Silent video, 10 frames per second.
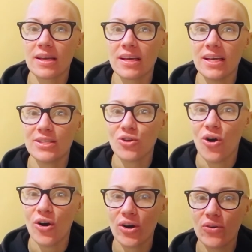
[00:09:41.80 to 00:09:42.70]
it's
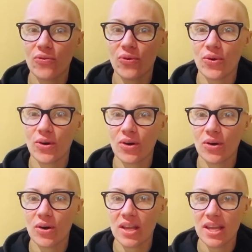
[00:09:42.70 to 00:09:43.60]
hard
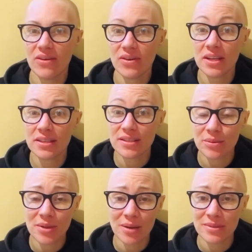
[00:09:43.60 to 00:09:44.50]
for even
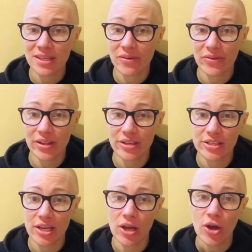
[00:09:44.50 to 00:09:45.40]
sometimes in the village,
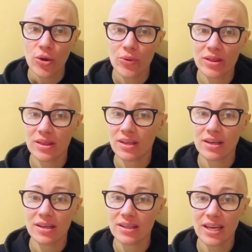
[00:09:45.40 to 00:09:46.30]
like when
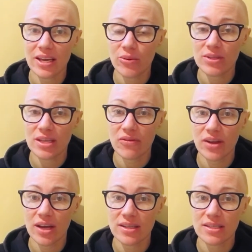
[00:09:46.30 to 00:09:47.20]
the lady was giving
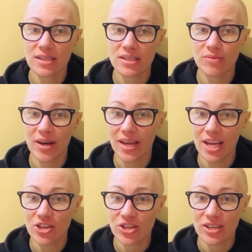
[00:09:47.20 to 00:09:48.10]
us this
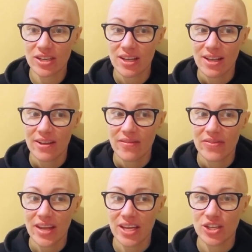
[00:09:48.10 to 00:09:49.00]
medication
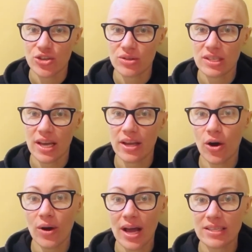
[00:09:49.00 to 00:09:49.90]
and she was like,
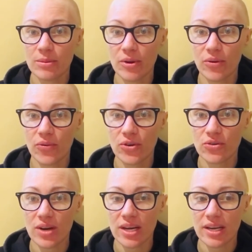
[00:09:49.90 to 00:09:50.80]
oh, it has to be
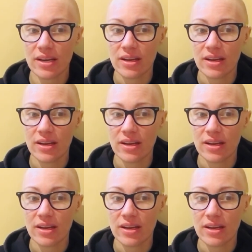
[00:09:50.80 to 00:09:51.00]
refrigerated